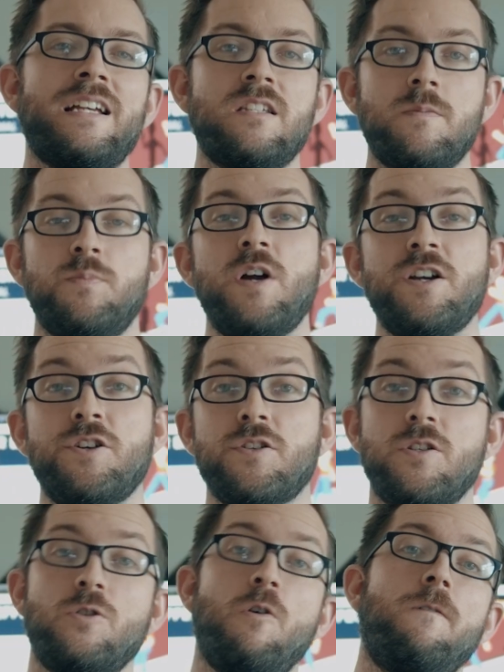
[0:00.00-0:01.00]

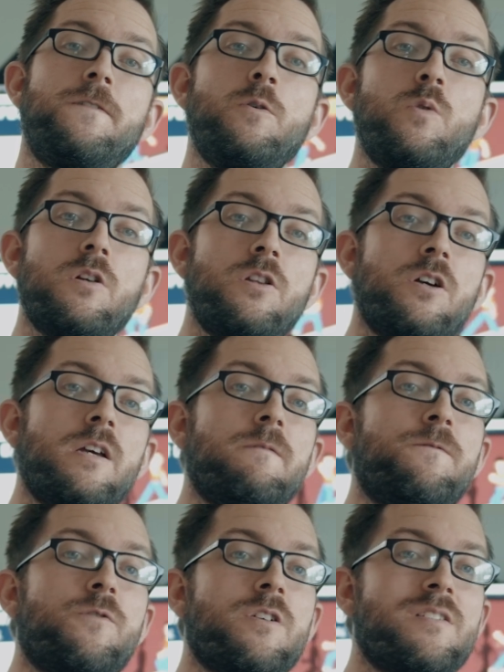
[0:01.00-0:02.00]
expressions. So if you were looking
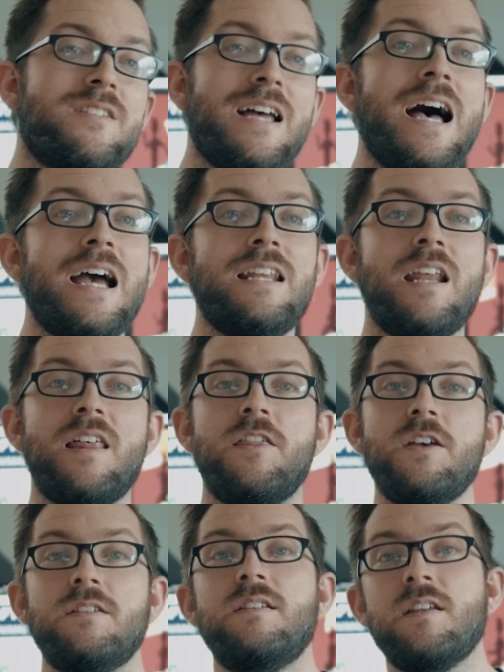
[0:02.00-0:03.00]
for a sign,
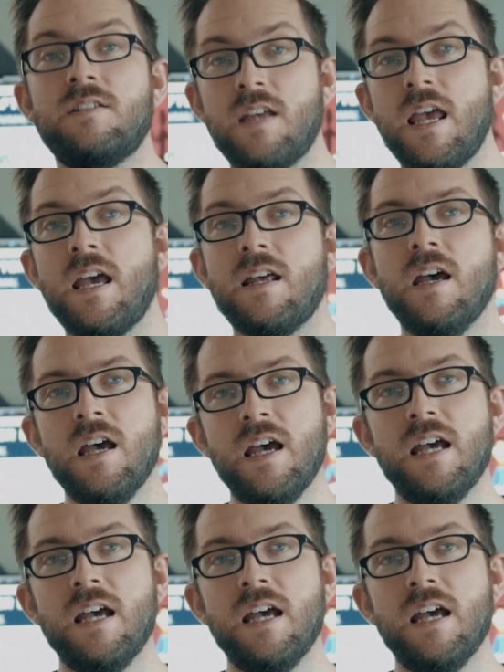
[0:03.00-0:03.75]
this is it.